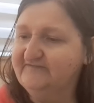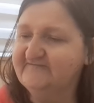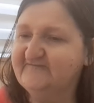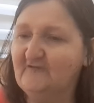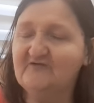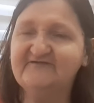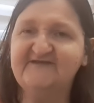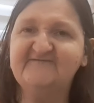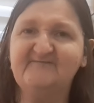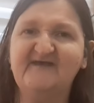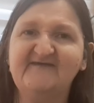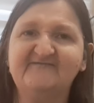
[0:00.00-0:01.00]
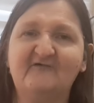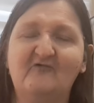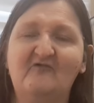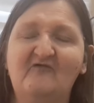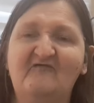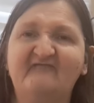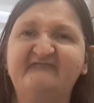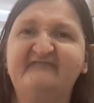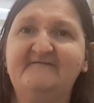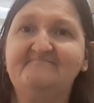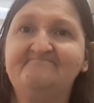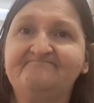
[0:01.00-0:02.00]
sort these bits of
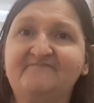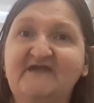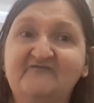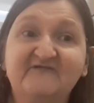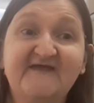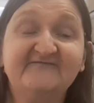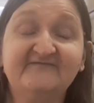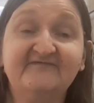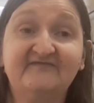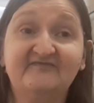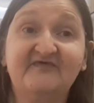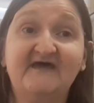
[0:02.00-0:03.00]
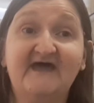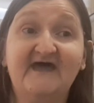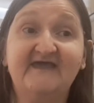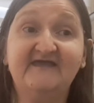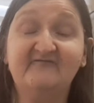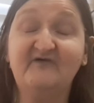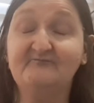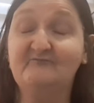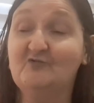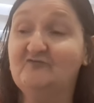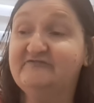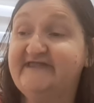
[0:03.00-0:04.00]
resin that I have
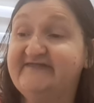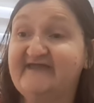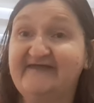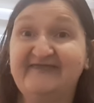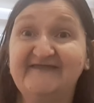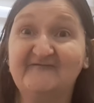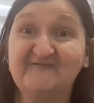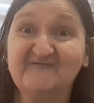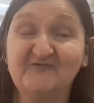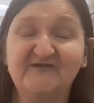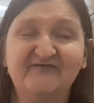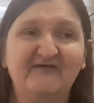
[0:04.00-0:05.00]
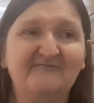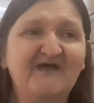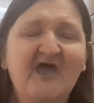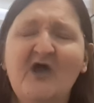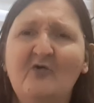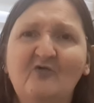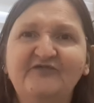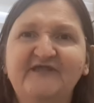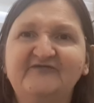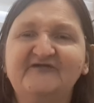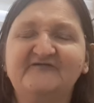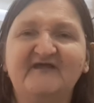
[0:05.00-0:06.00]
unmoulded and then I'll show you them. Oh,
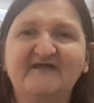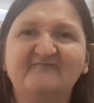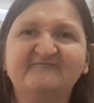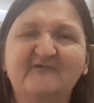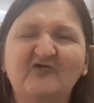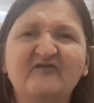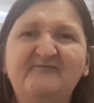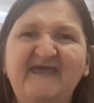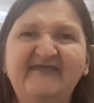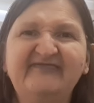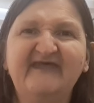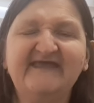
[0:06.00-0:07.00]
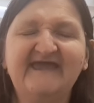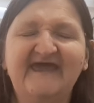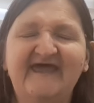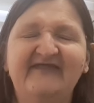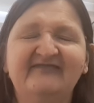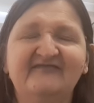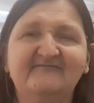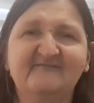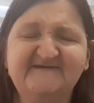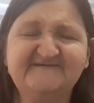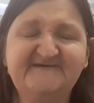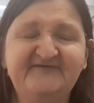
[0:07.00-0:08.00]
the other thing, I've got the bedding in the
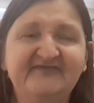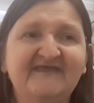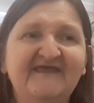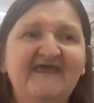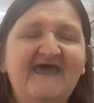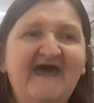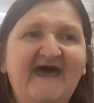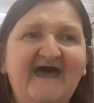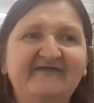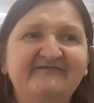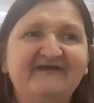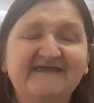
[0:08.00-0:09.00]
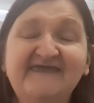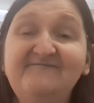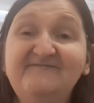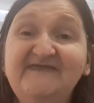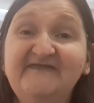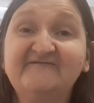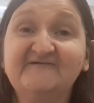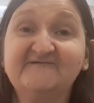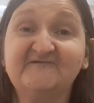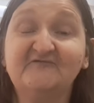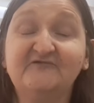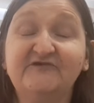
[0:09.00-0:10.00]
machine And I keep meaning to
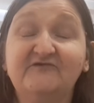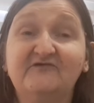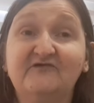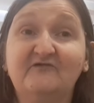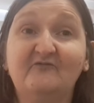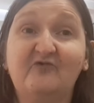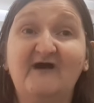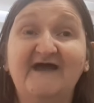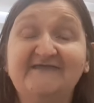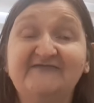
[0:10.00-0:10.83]
show you what